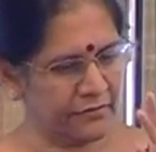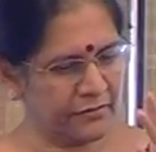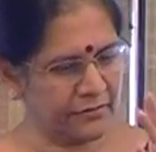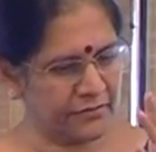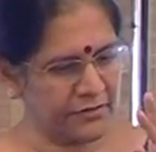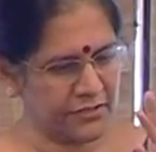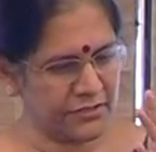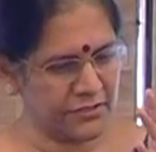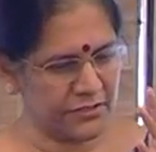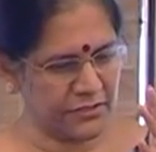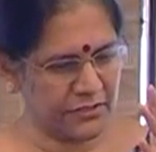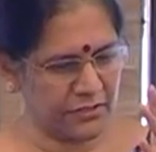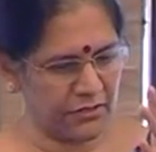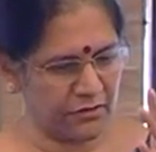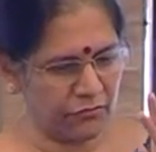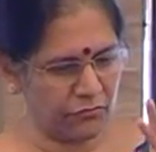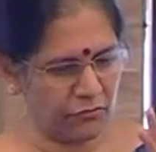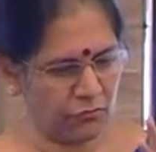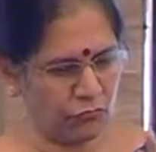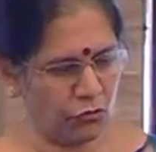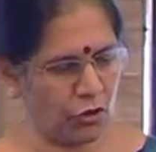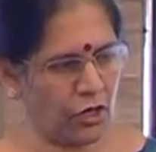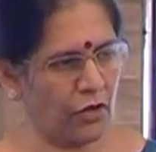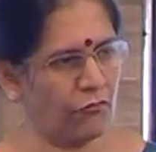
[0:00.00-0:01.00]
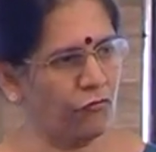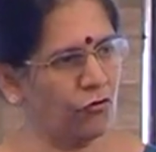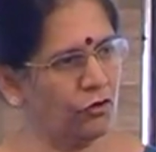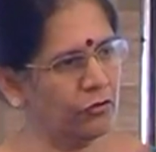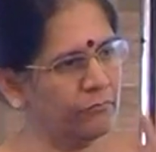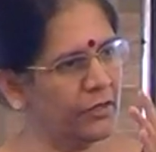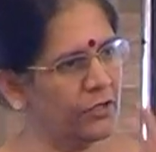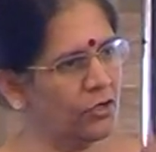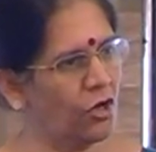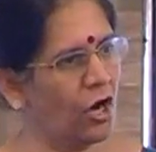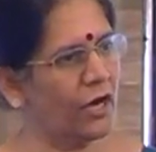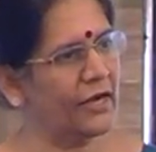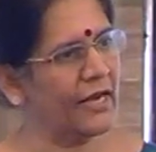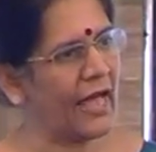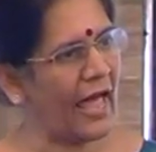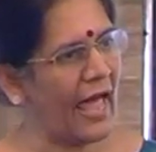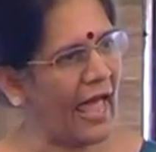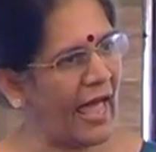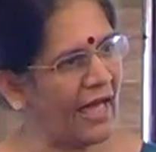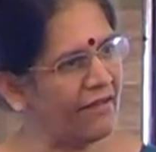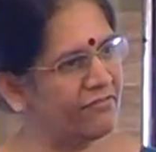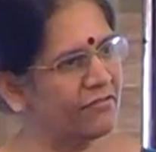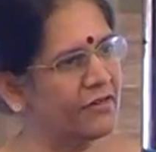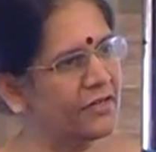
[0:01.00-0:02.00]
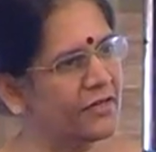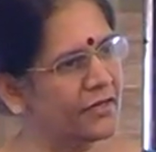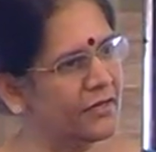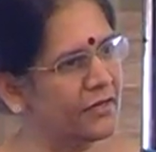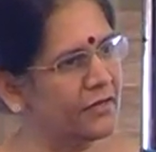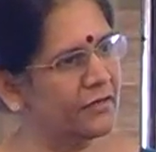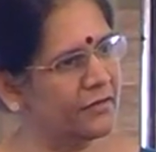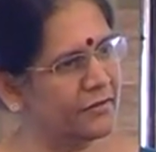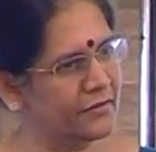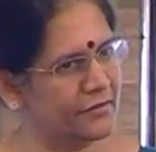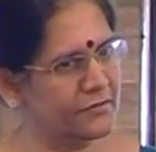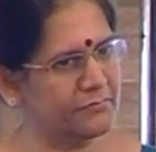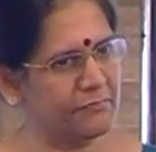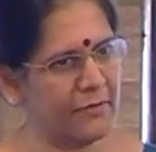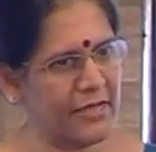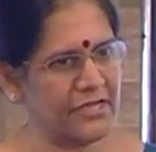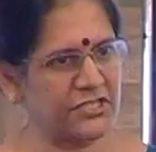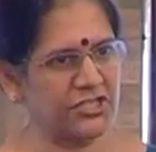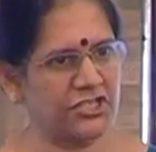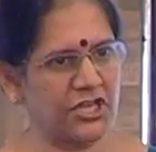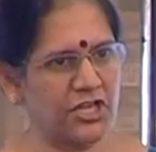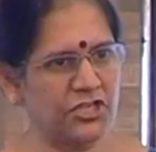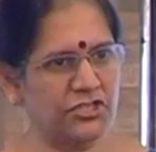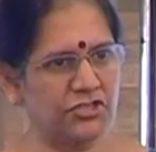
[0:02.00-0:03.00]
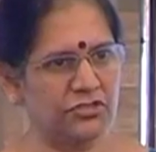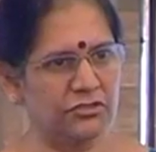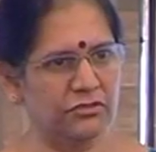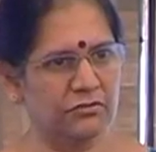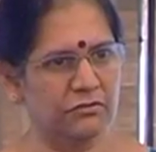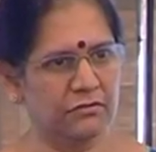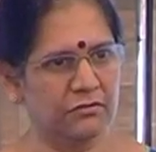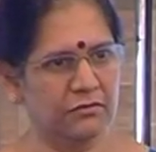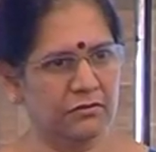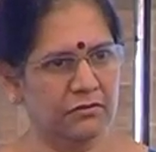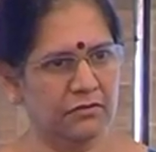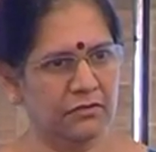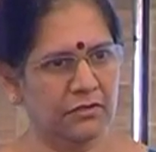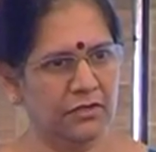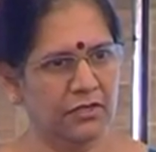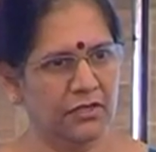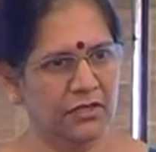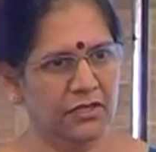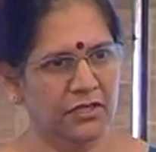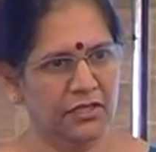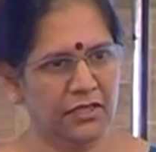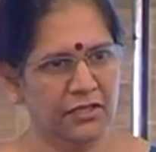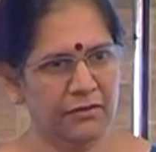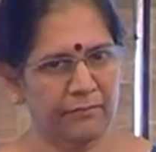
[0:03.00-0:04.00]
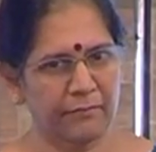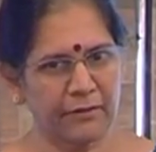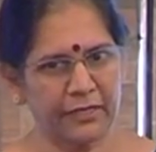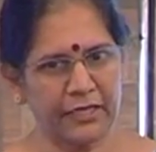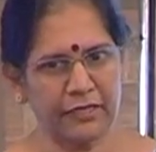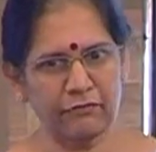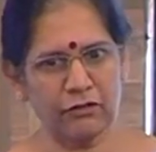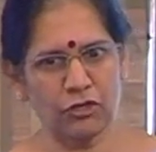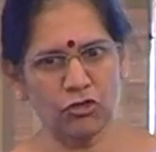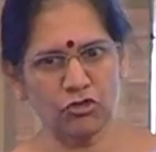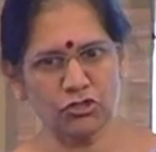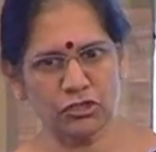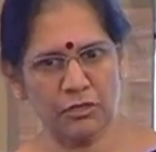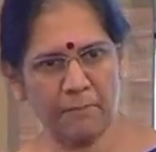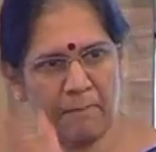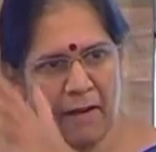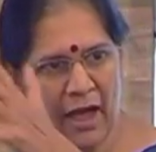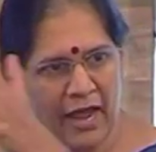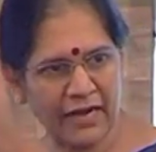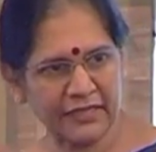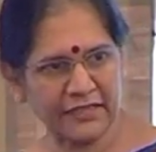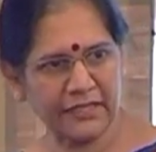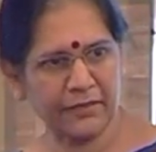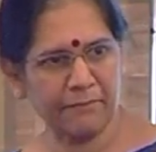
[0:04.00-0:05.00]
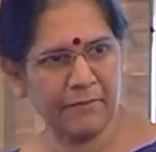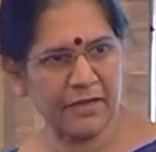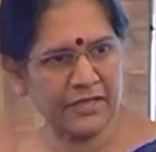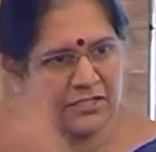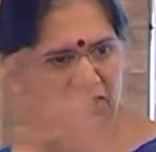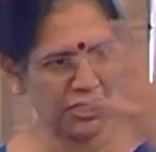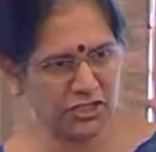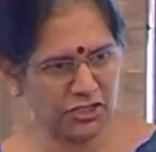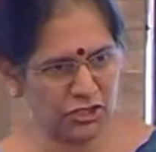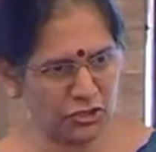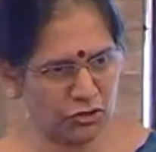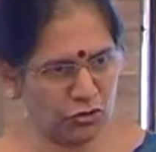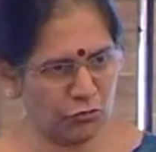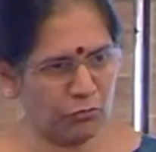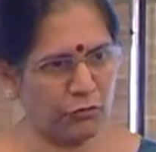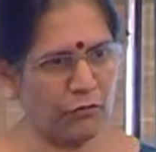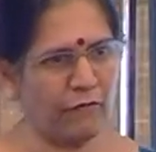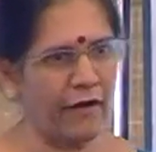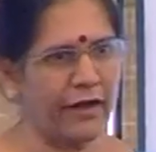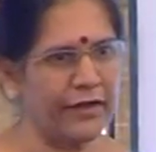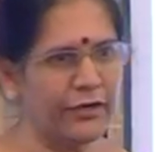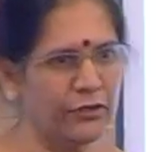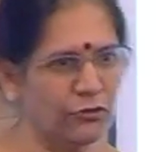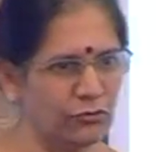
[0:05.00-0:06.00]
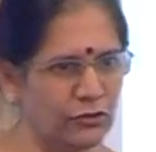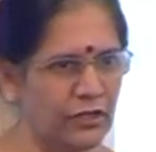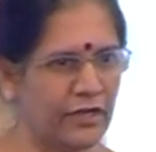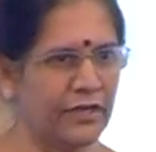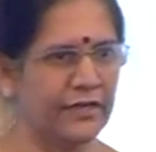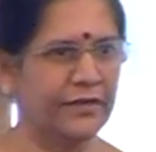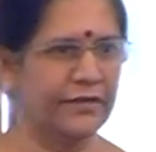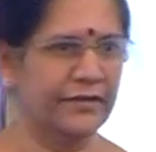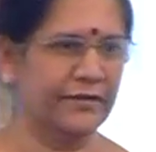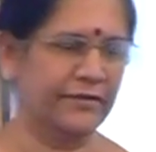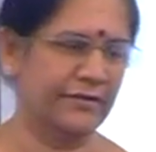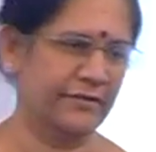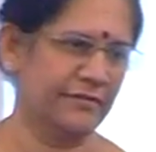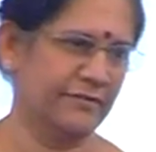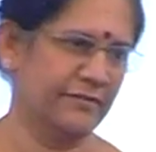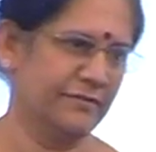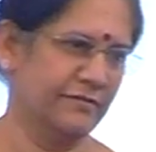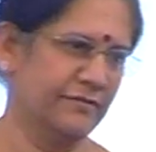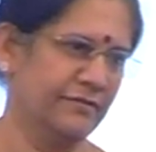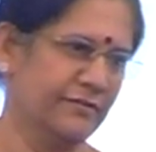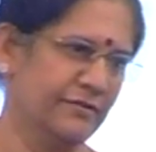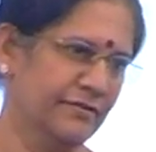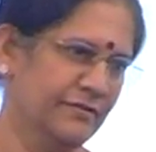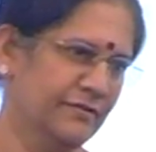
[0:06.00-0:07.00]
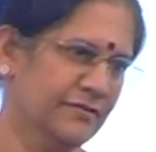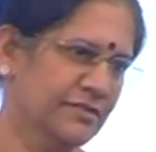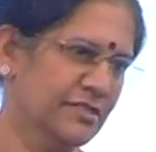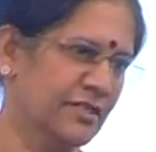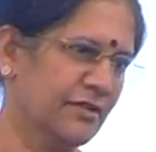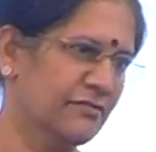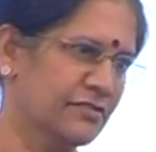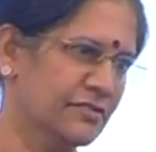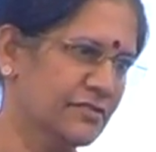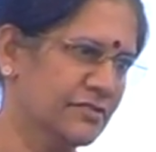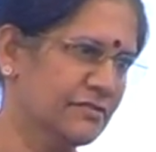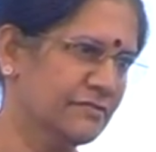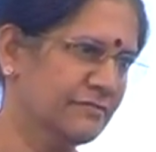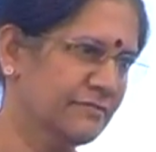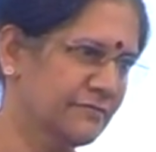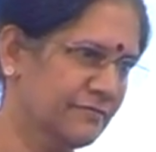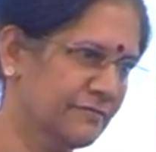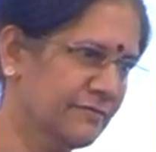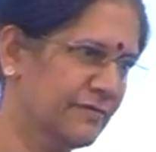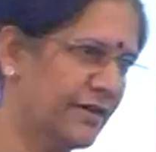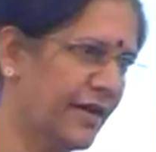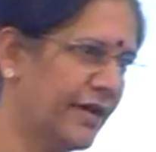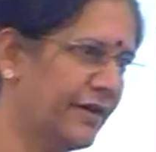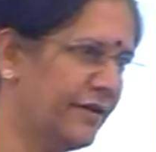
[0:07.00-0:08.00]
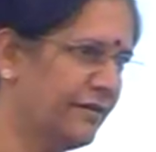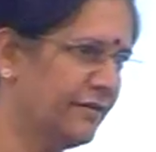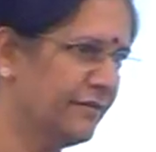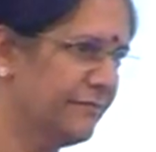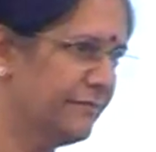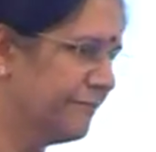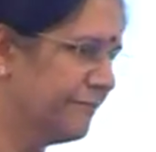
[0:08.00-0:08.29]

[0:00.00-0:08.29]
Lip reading: this Vodafone may not have a base station, but he will use a Bharti base station to provide you that service, right?